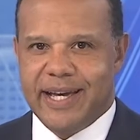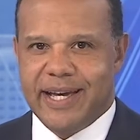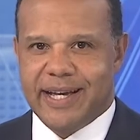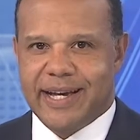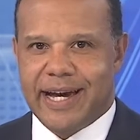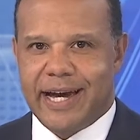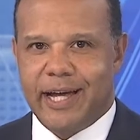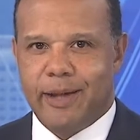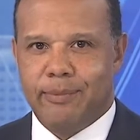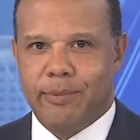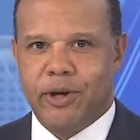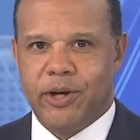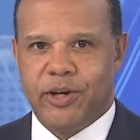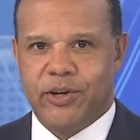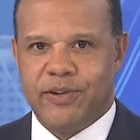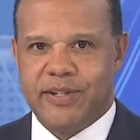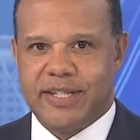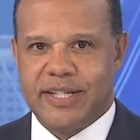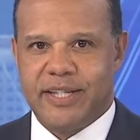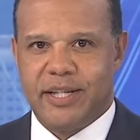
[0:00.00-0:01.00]
Kyle
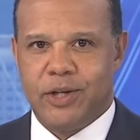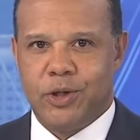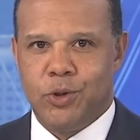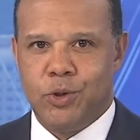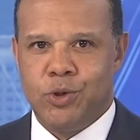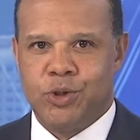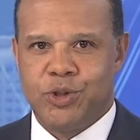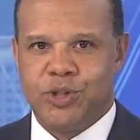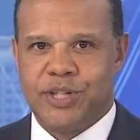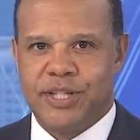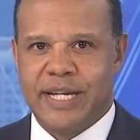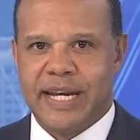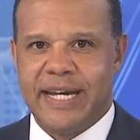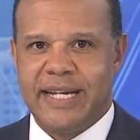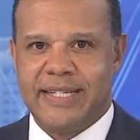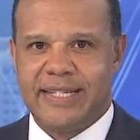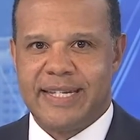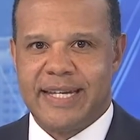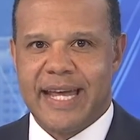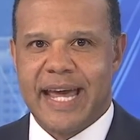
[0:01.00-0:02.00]
Berger is in the Hoosier
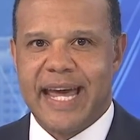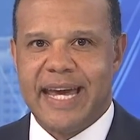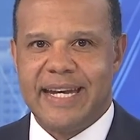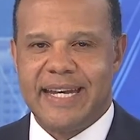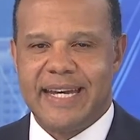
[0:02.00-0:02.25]
State tonight,